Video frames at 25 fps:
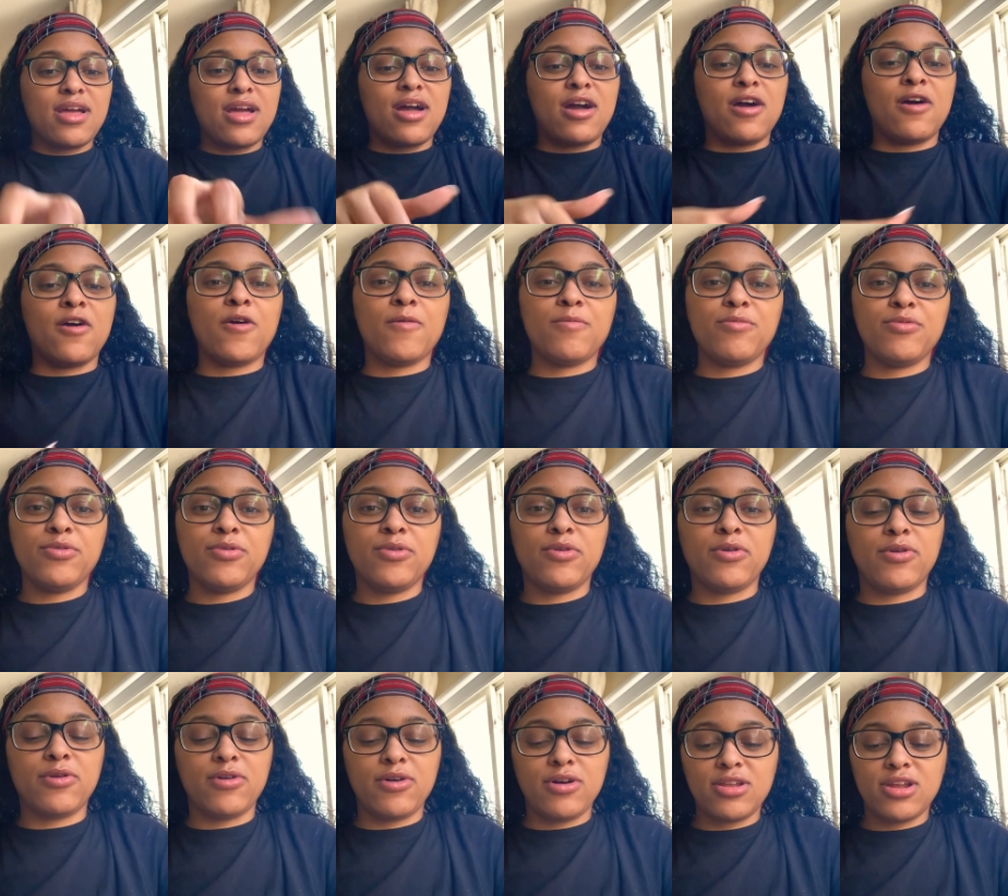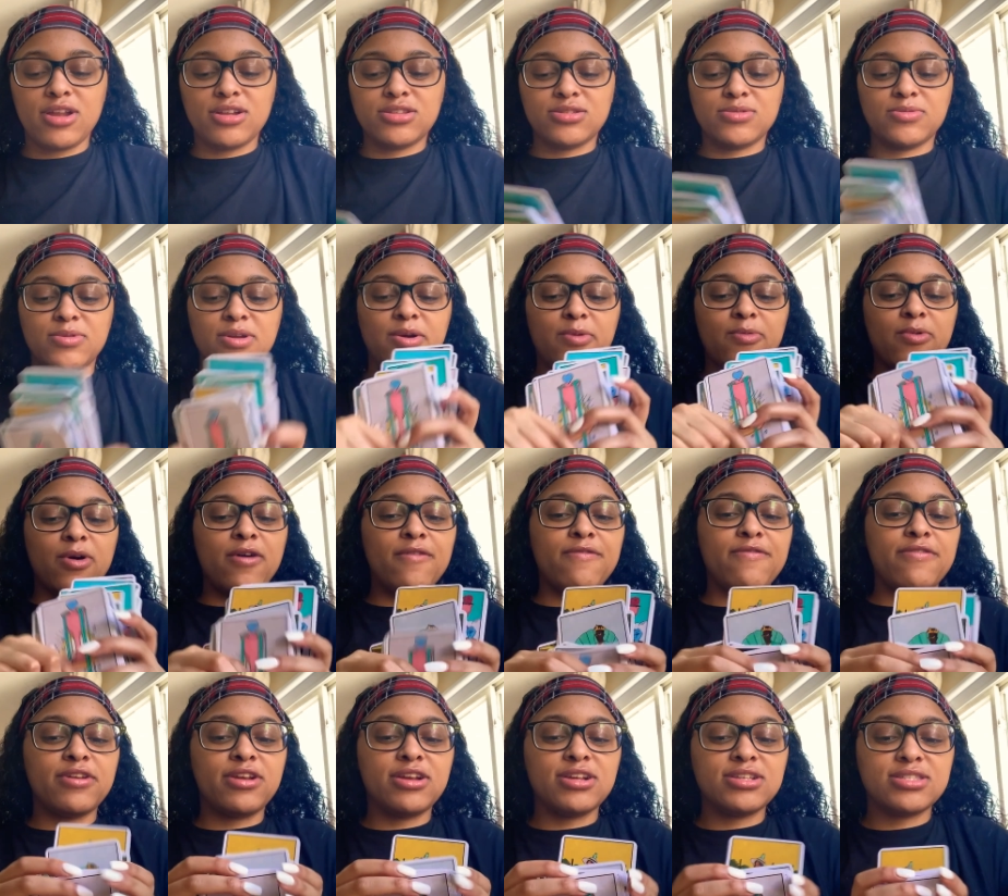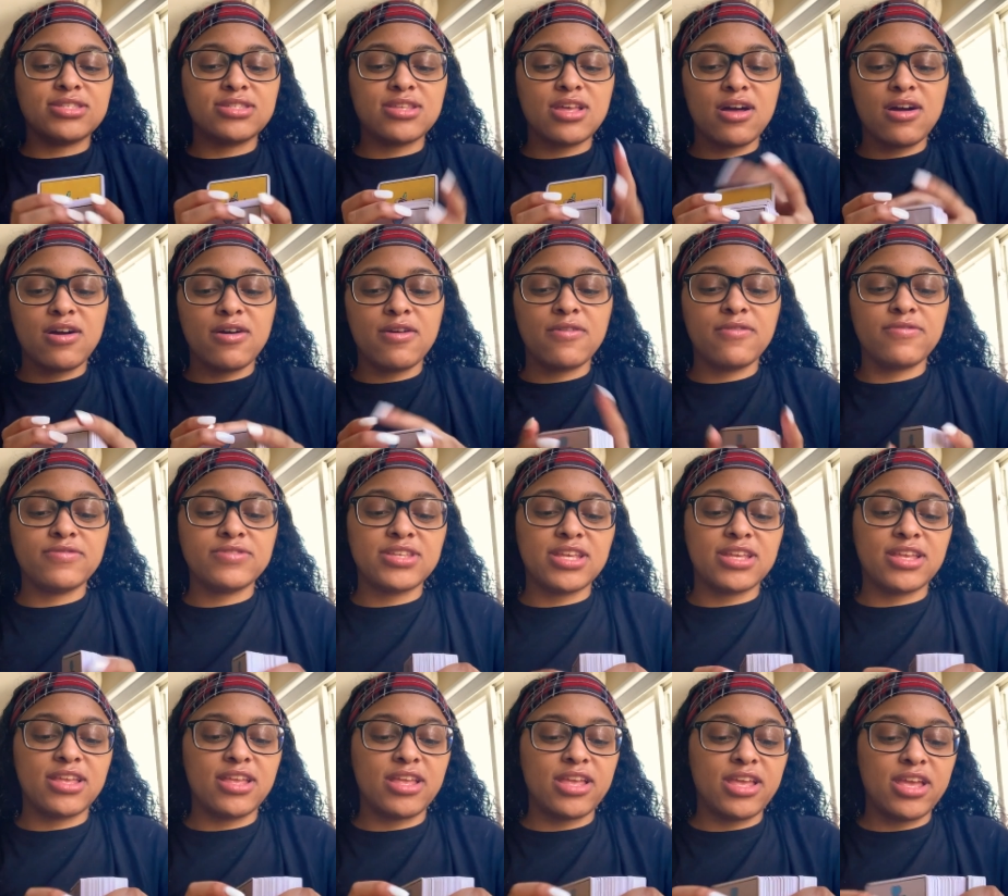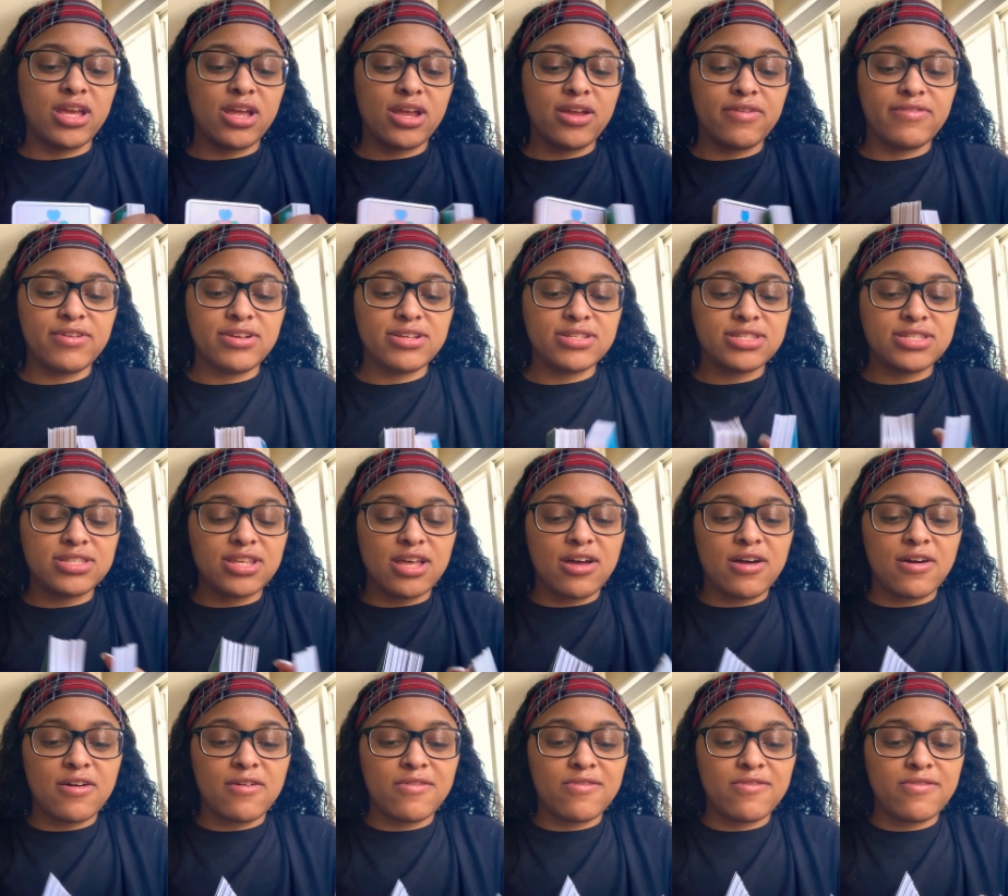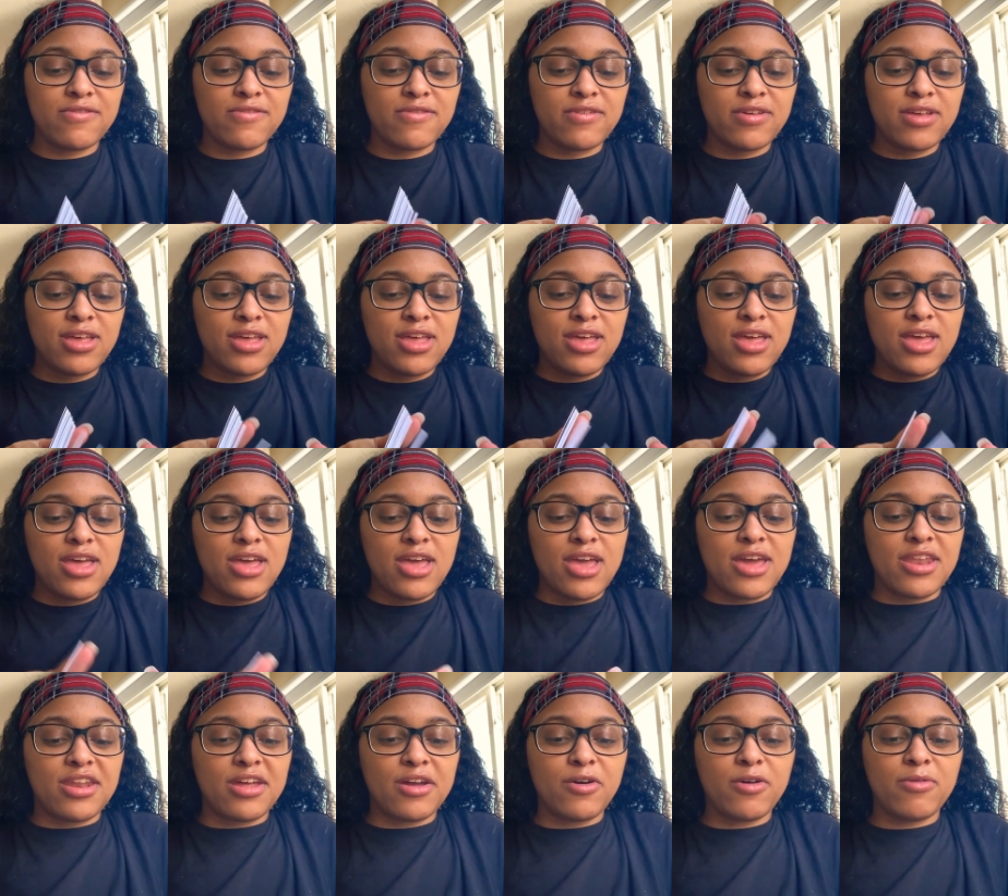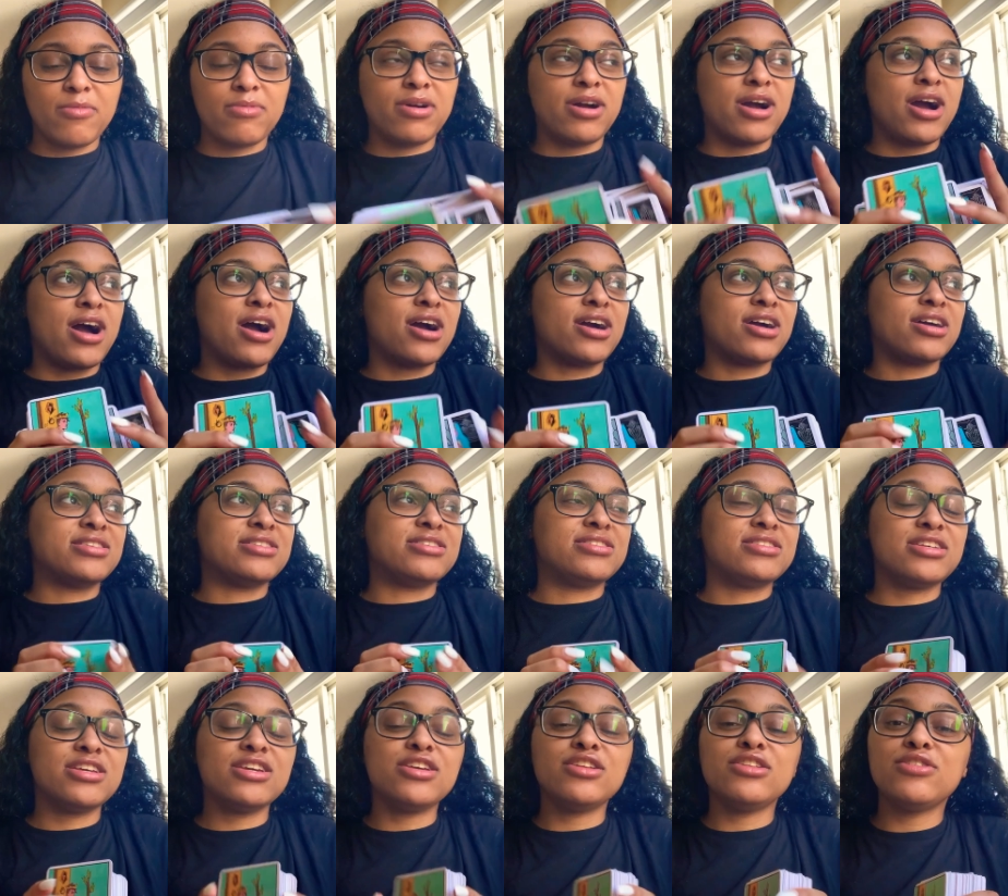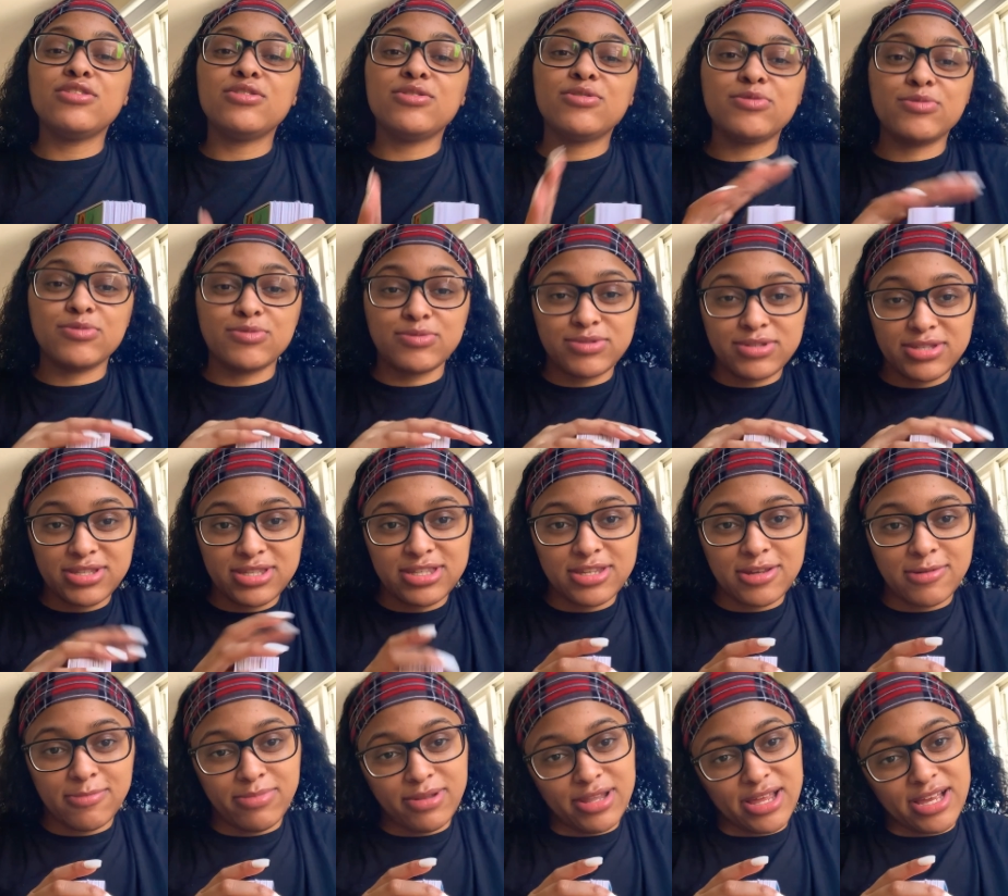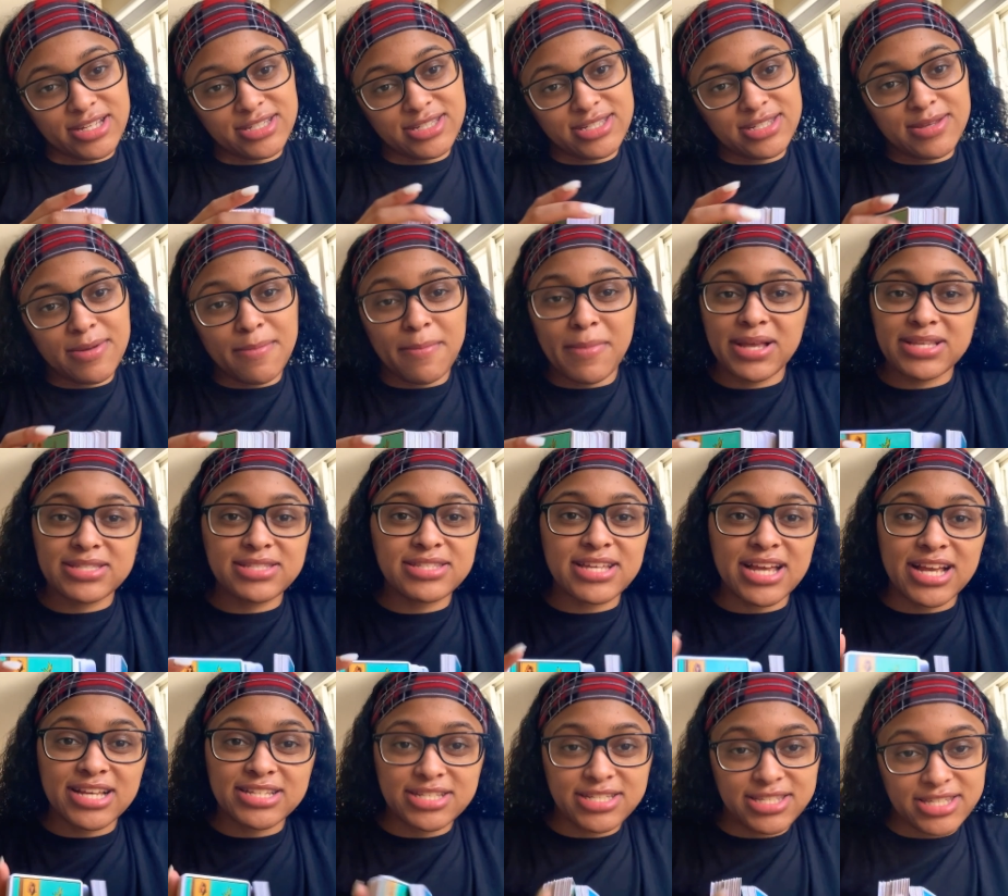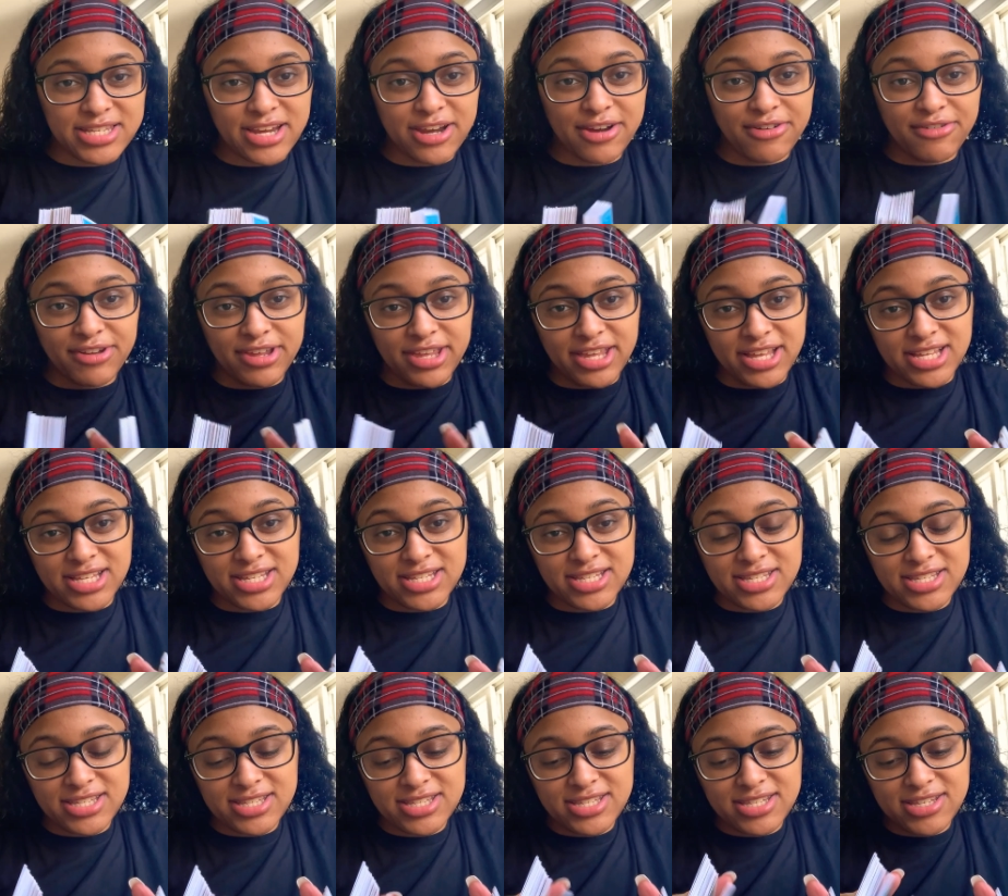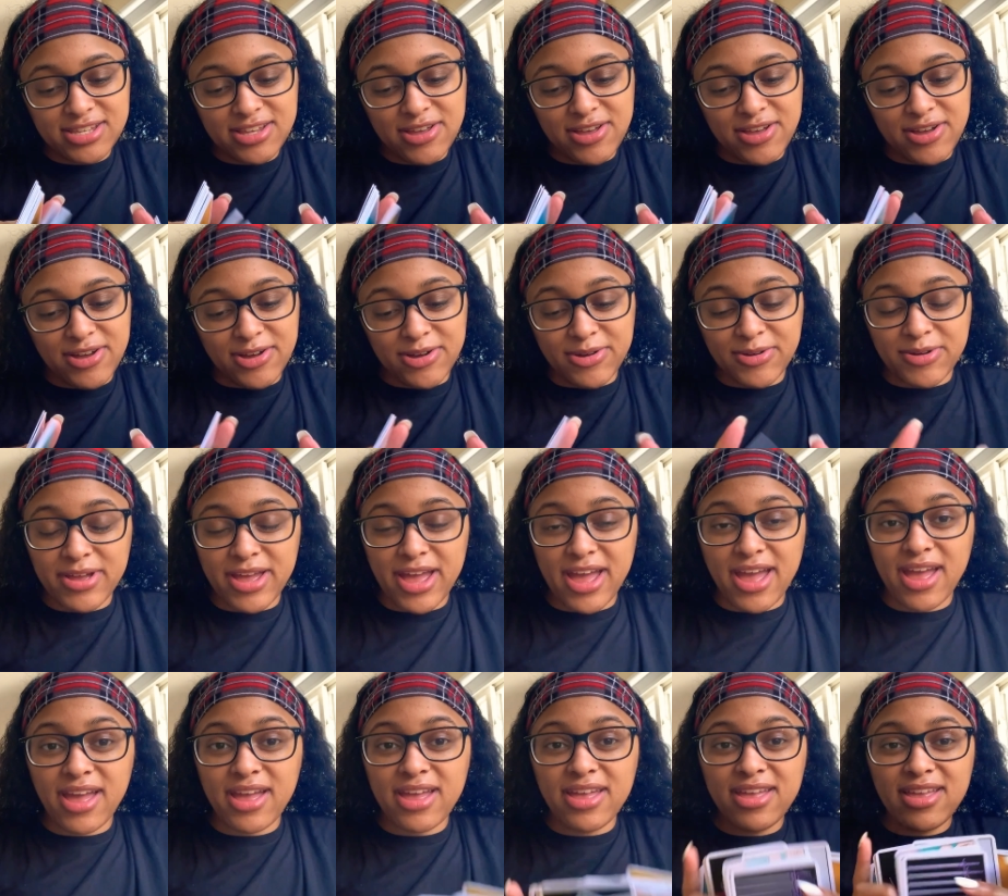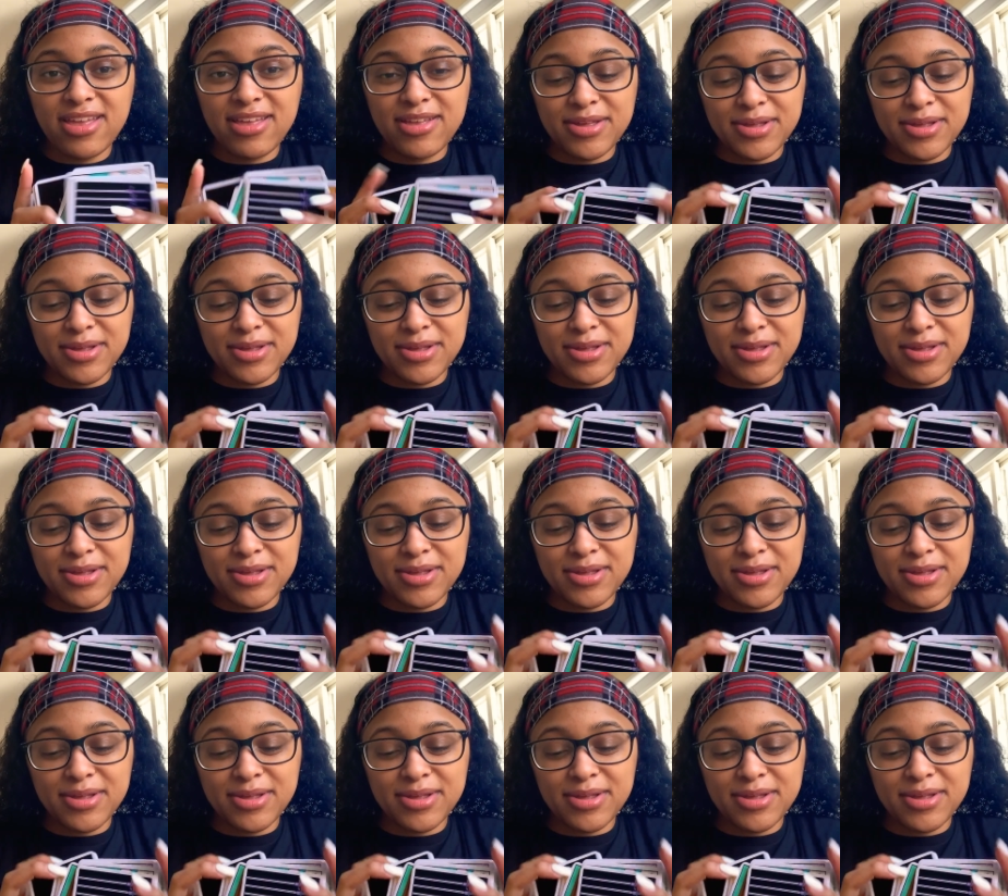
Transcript: I hope you all are doing well for yourself, taking care of yourself. And I hope God continues to bless my Sagittarius okay?